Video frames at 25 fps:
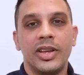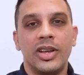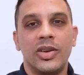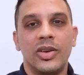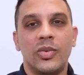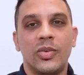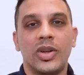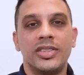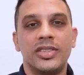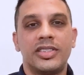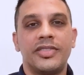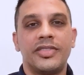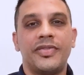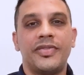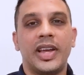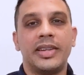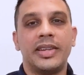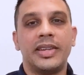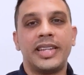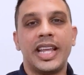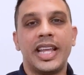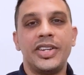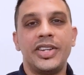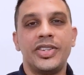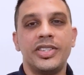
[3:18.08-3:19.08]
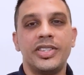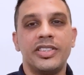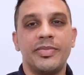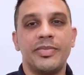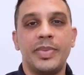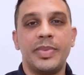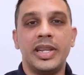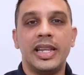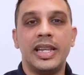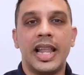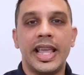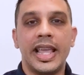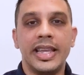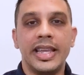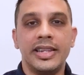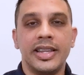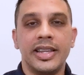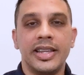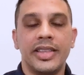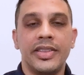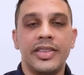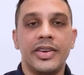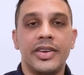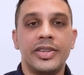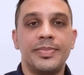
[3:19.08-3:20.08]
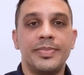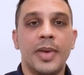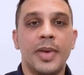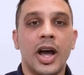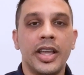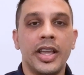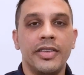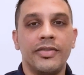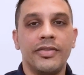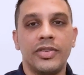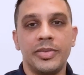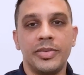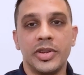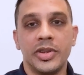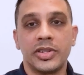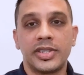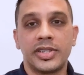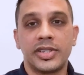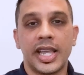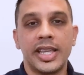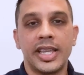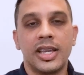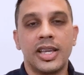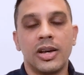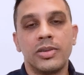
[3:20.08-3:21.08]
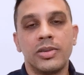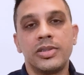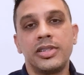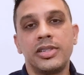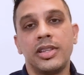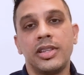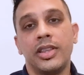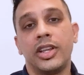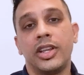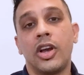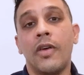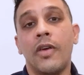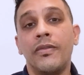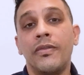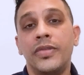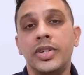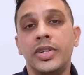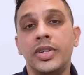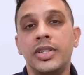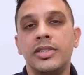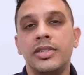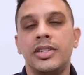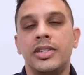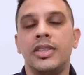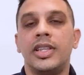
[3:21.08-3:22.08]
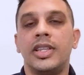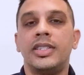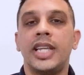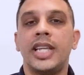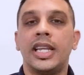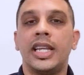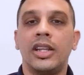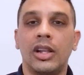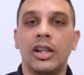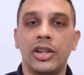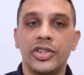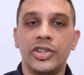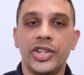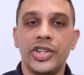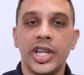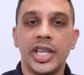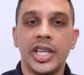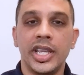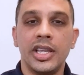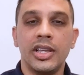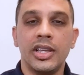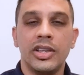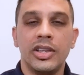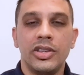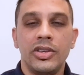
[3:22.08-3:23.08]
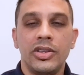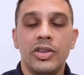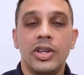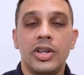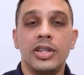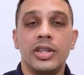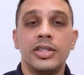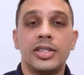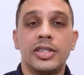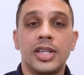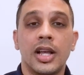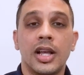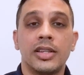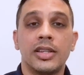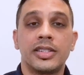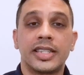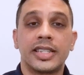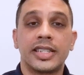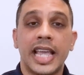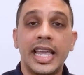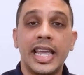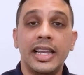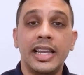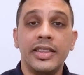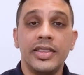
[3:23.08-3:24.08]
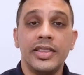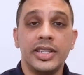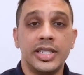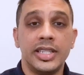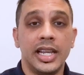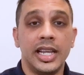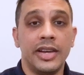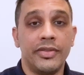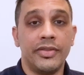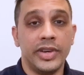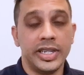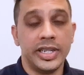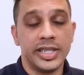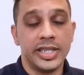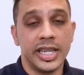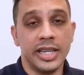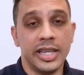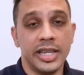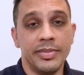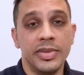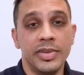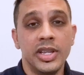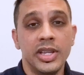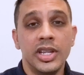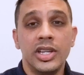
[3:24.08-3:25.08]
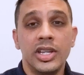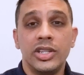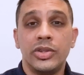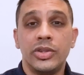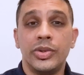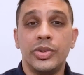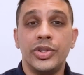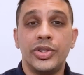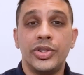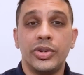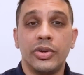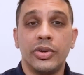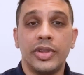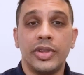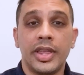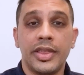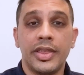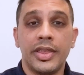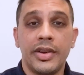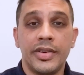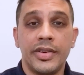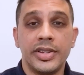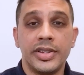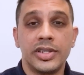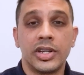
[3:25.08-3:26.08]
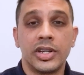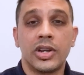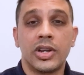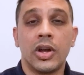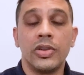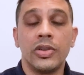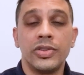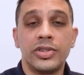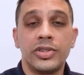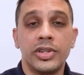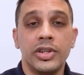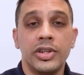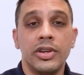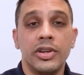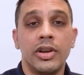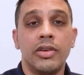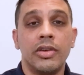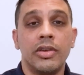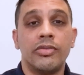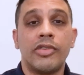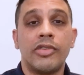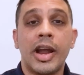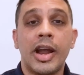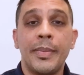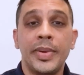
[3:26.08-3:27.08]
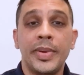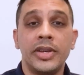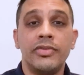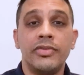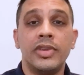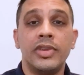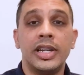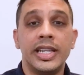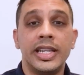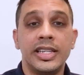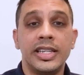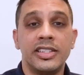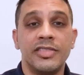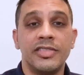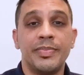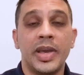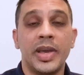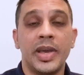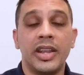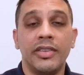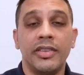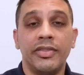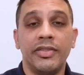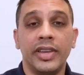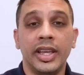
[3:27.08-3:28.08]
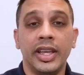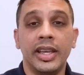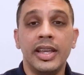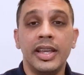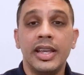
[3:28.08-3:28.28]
Once the foundations have been laid and there is buy-in from your stakeholders and the confidence in the technology, you can start scaling the delivery team to ensure that there is a constant, rapid release of benefit